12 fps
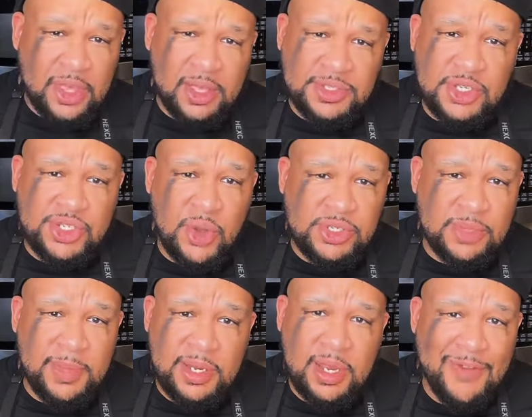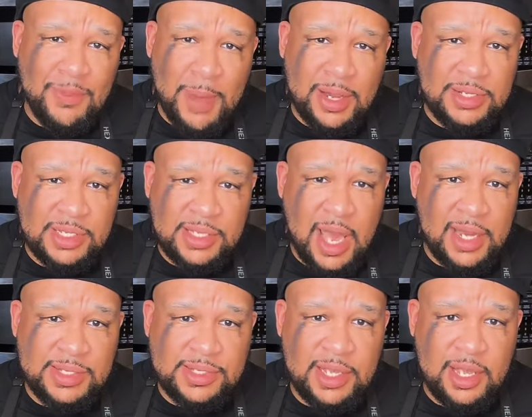I think because of social media, everybody just
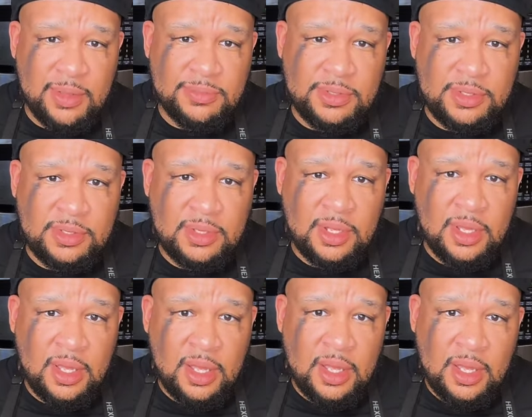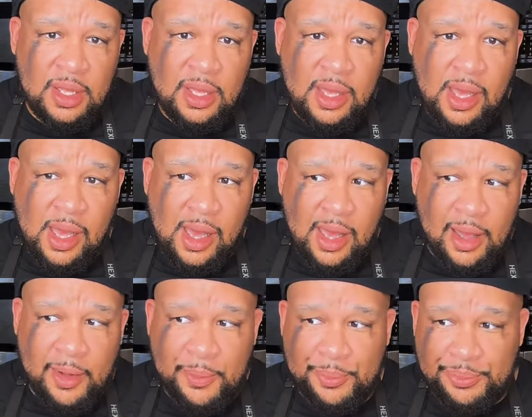kind of seems
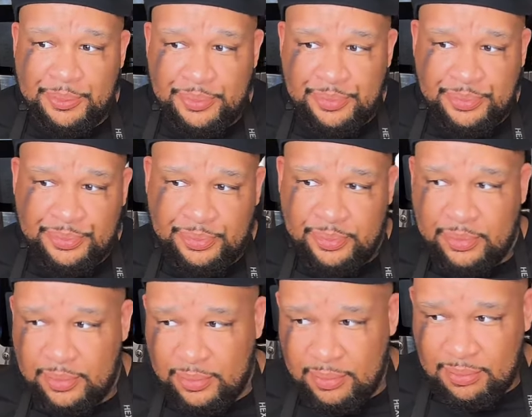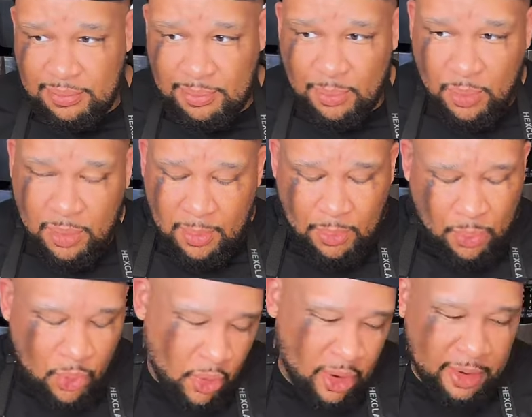um,
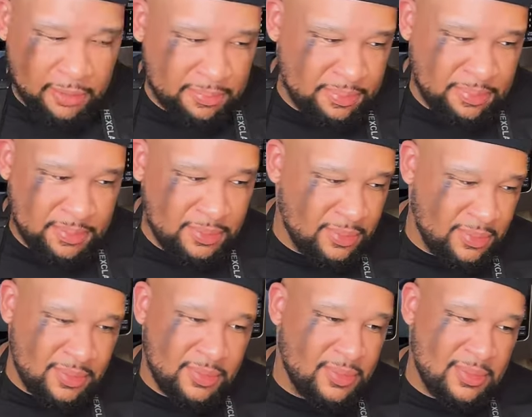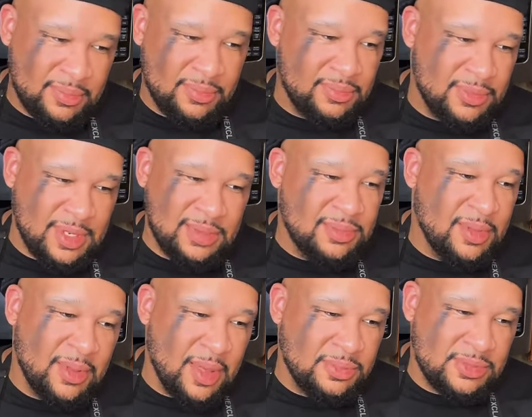more, I
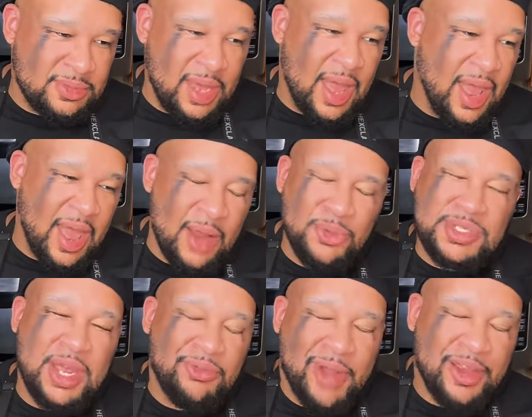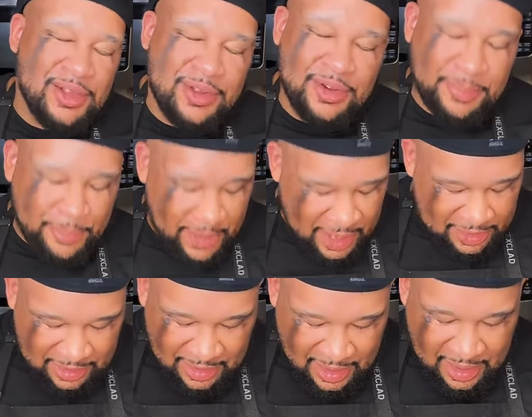don't want to say regular,
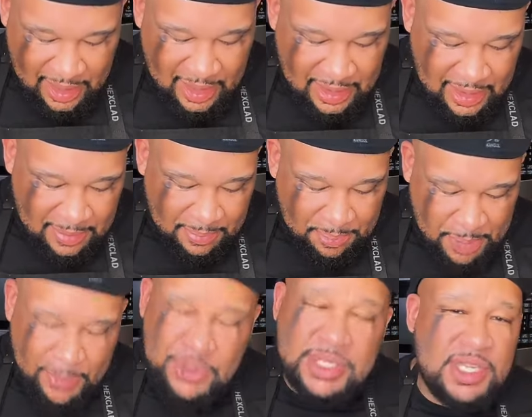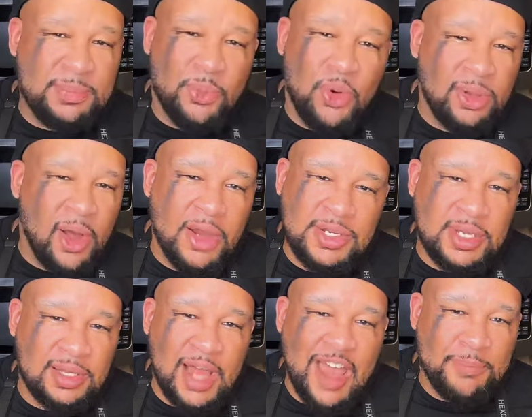but people just seem more larger
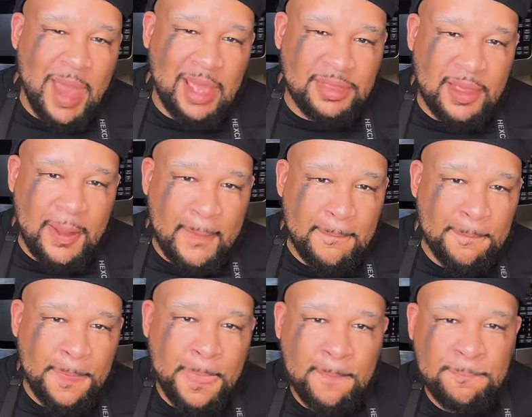than life back then.